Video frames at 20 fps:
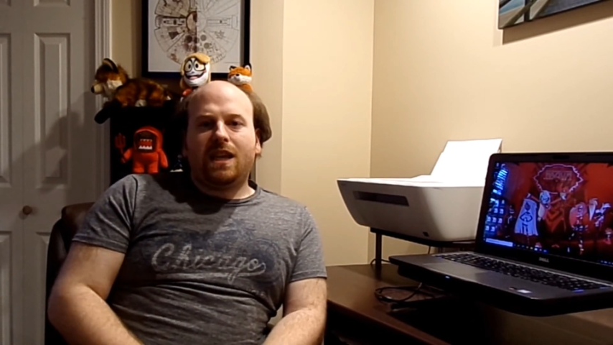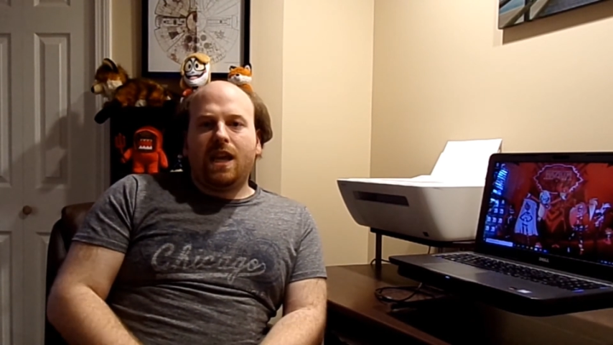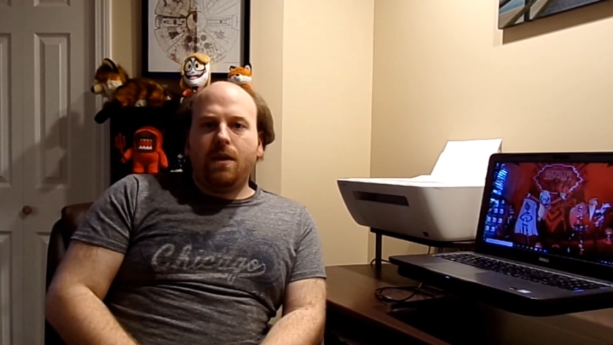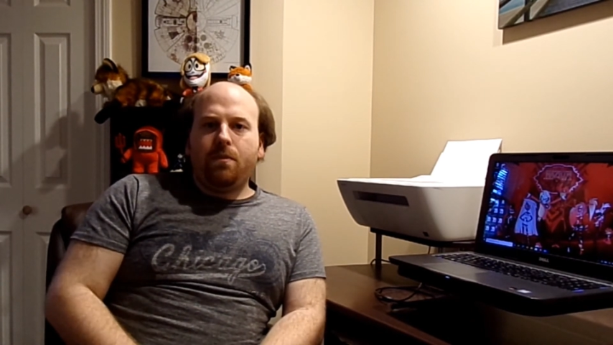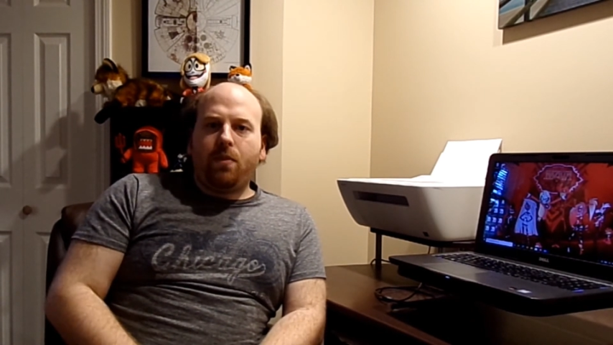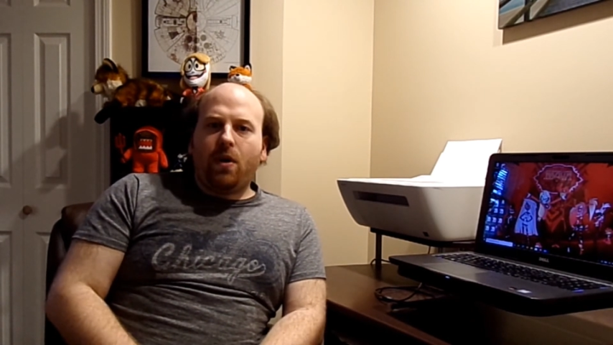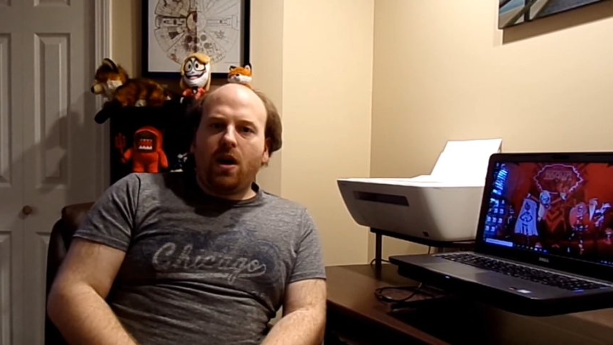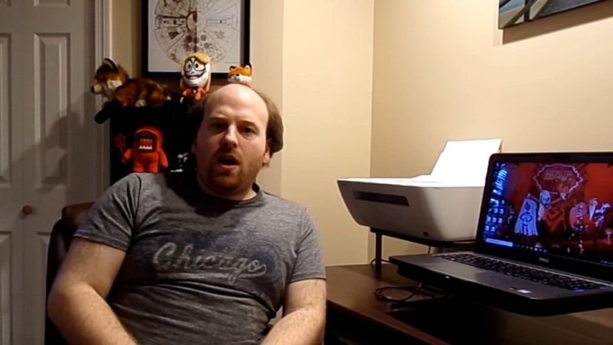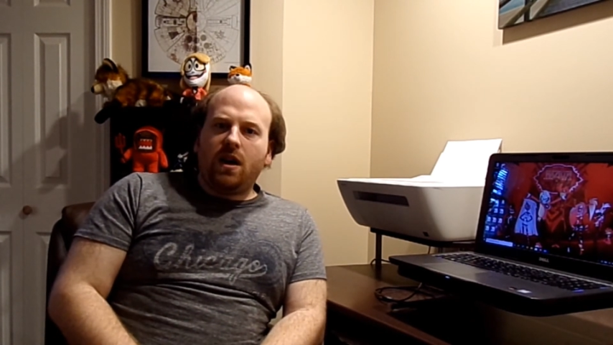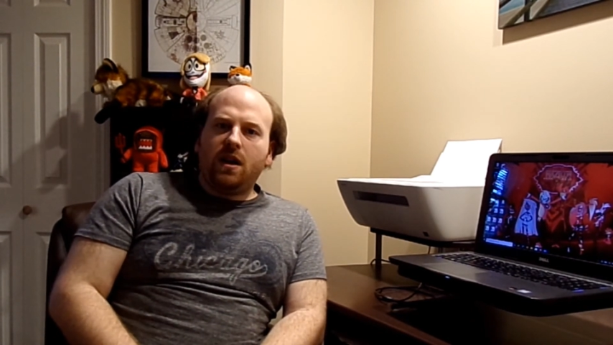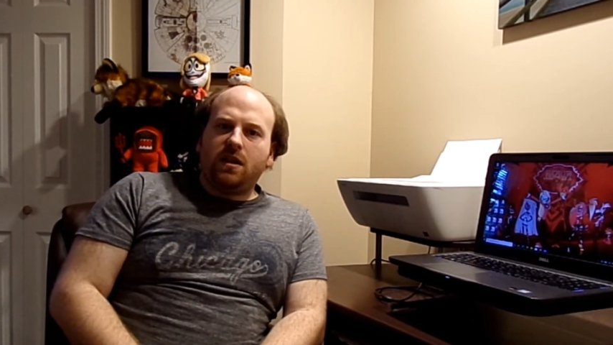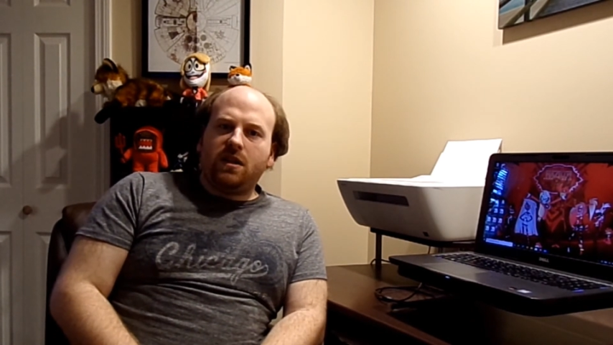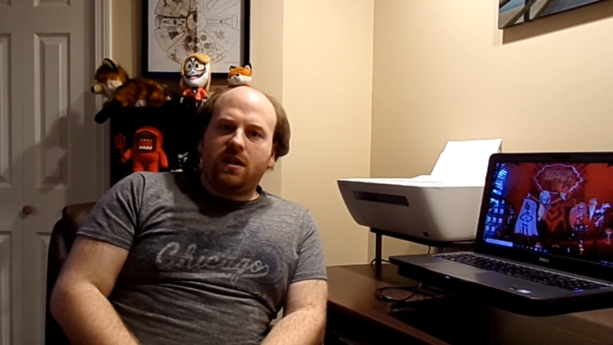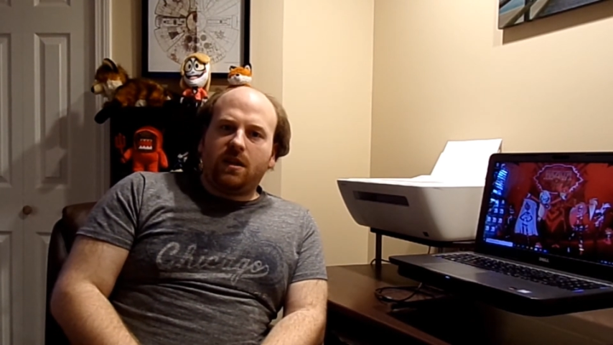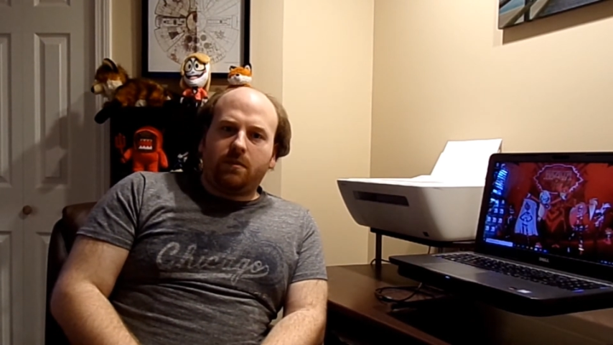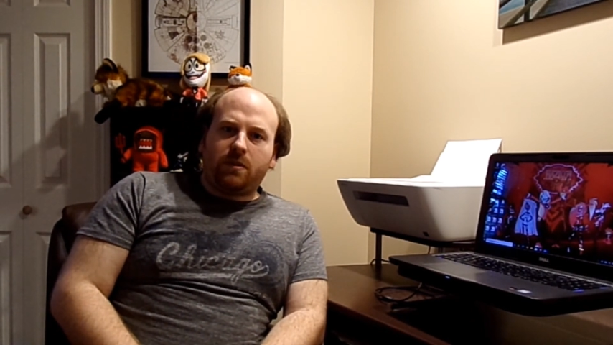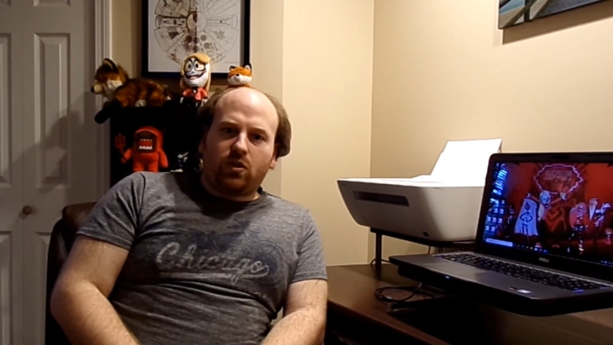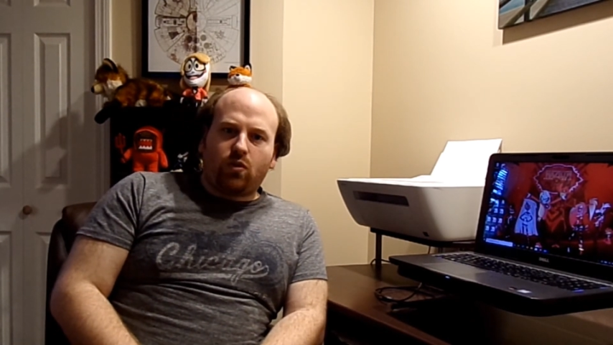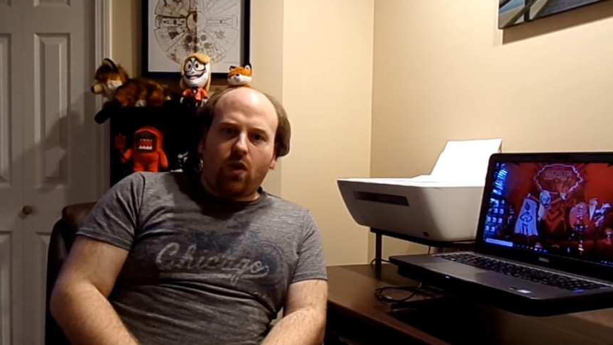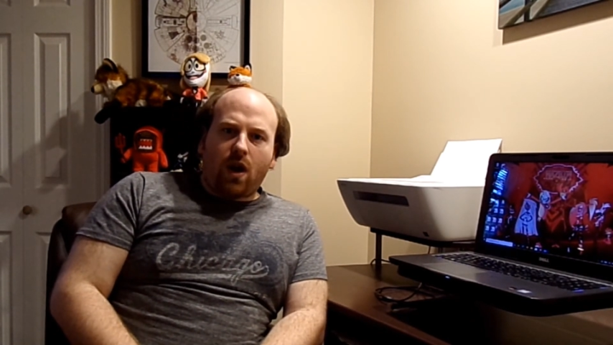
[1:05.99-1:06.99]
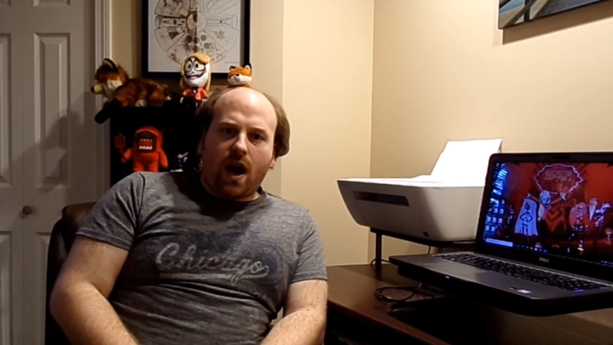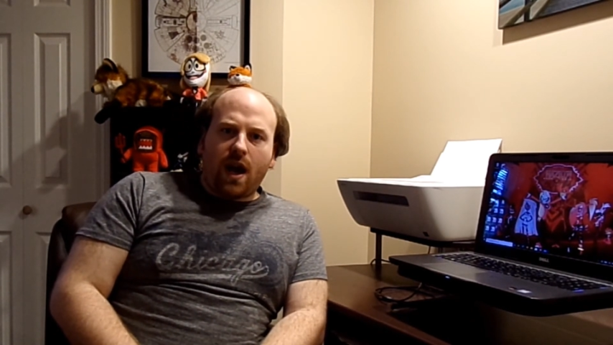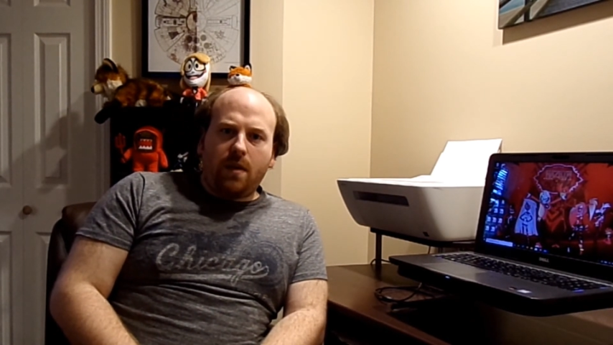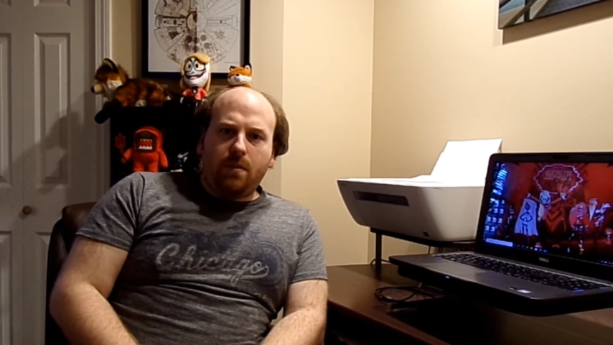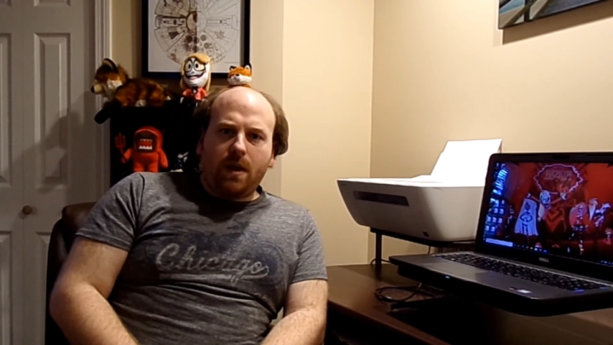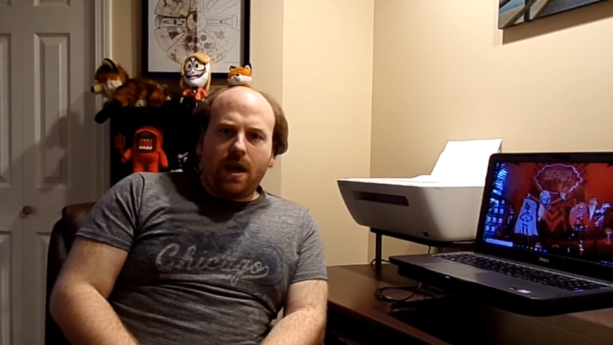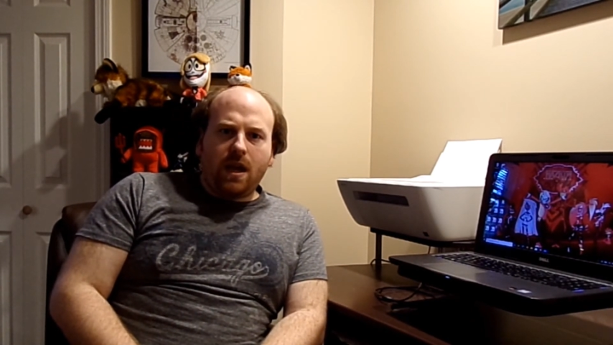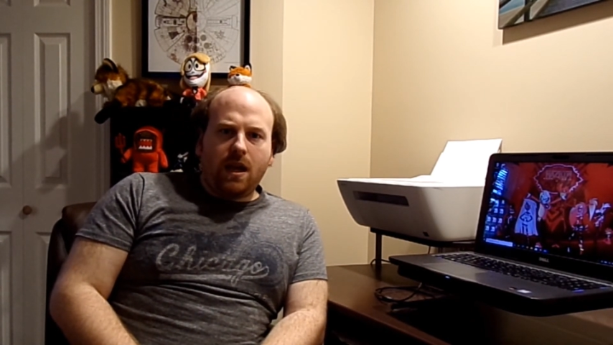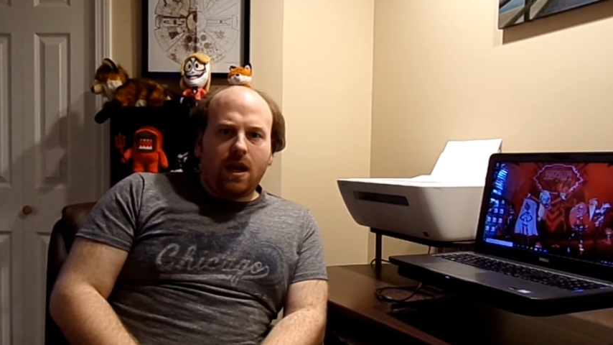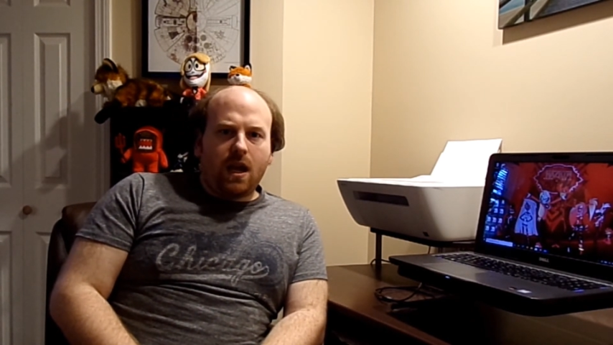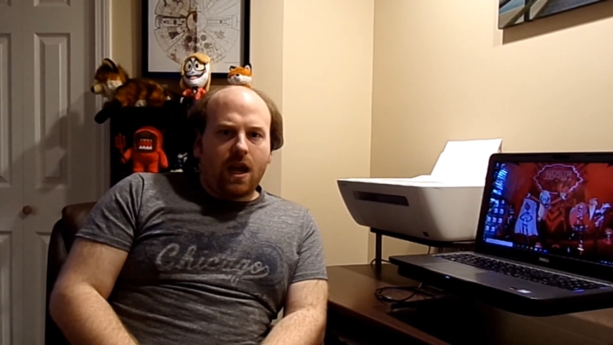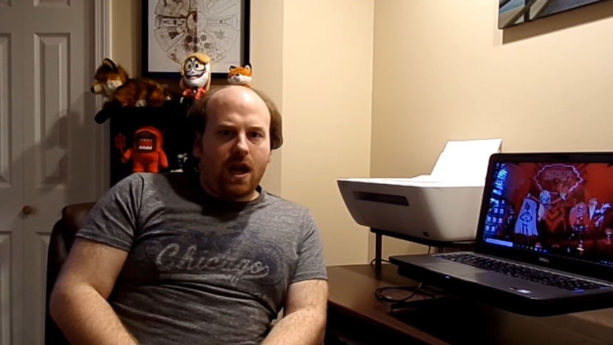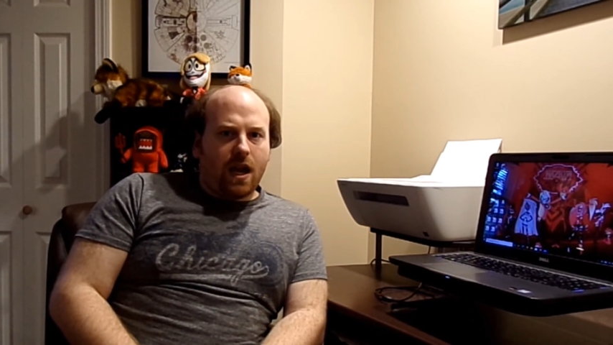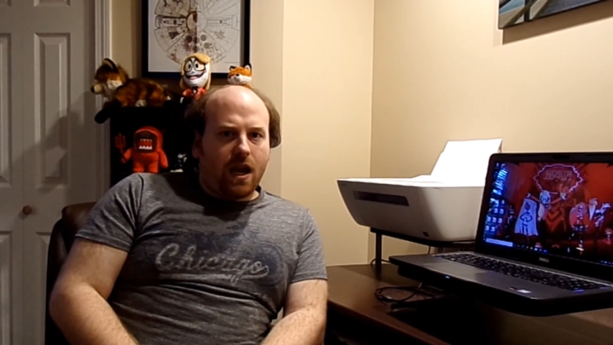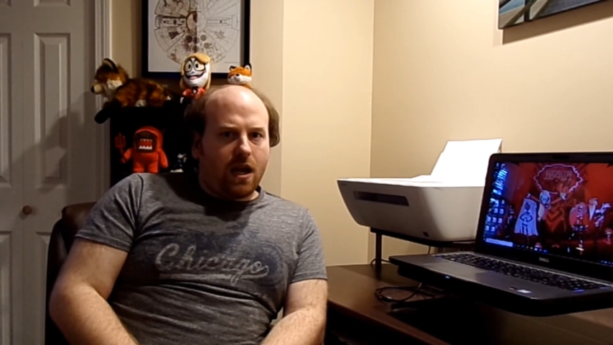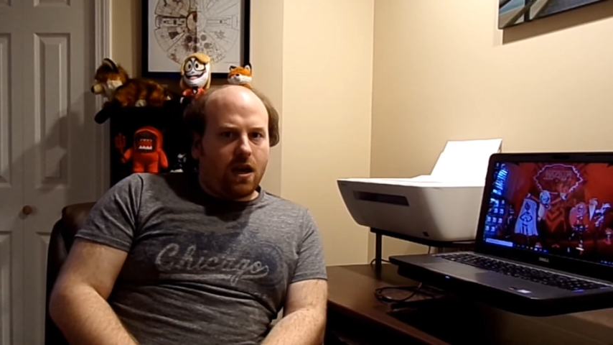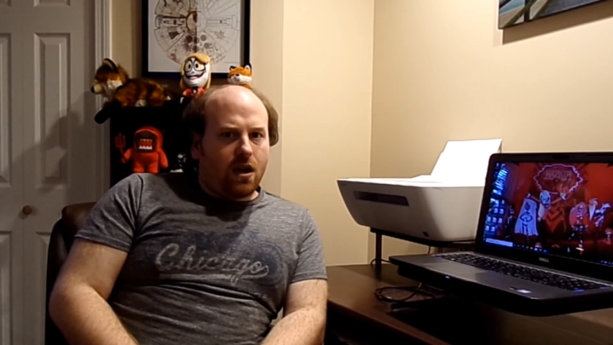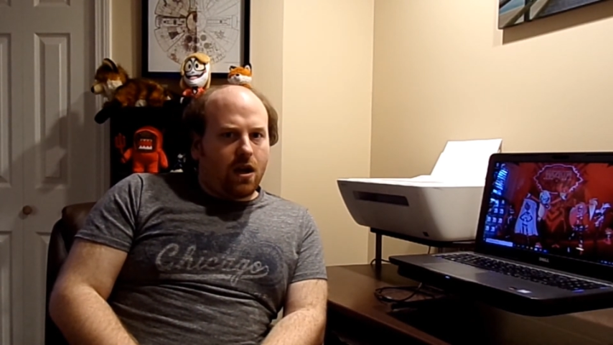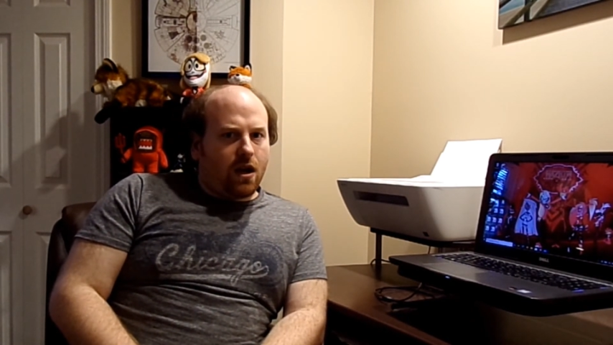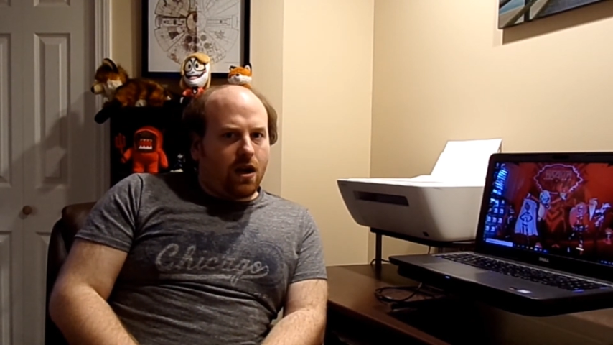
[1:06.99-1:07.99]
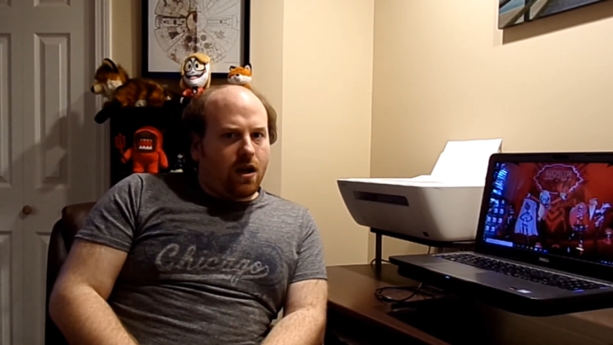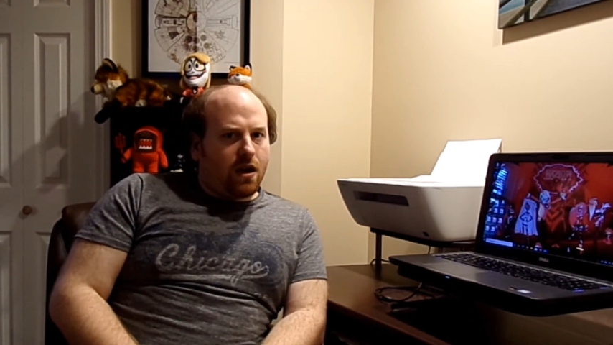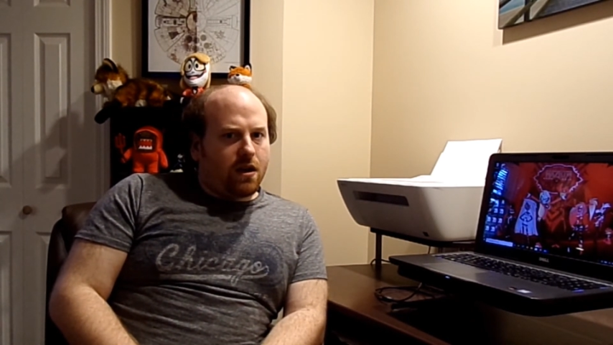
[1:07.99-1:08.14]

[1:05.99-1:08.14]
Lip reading: keep on subscribing and